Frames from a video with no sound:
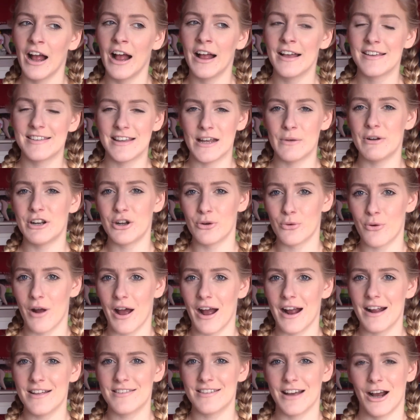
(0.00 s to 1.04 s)
Same with the
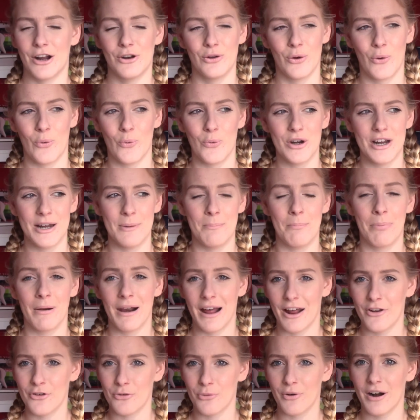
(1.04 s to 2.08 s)
rides, I don't really
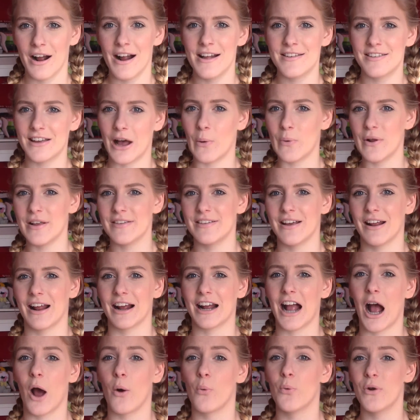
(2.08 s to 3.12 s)
plan rides. I only say
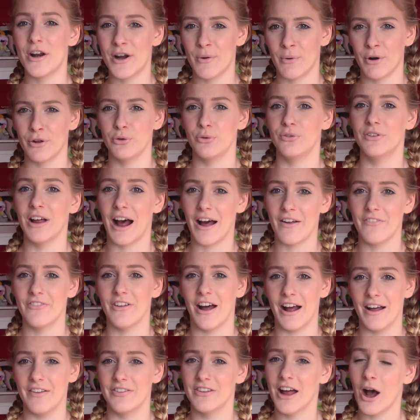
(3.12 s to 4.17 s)
I really want to do that,
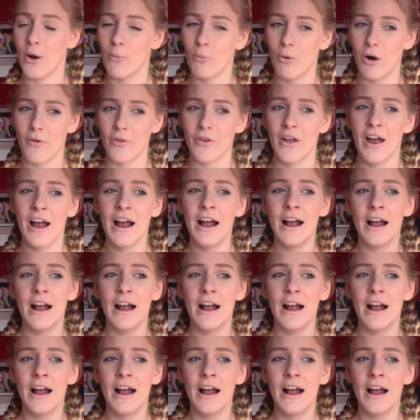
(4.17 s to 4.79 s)
that and that one.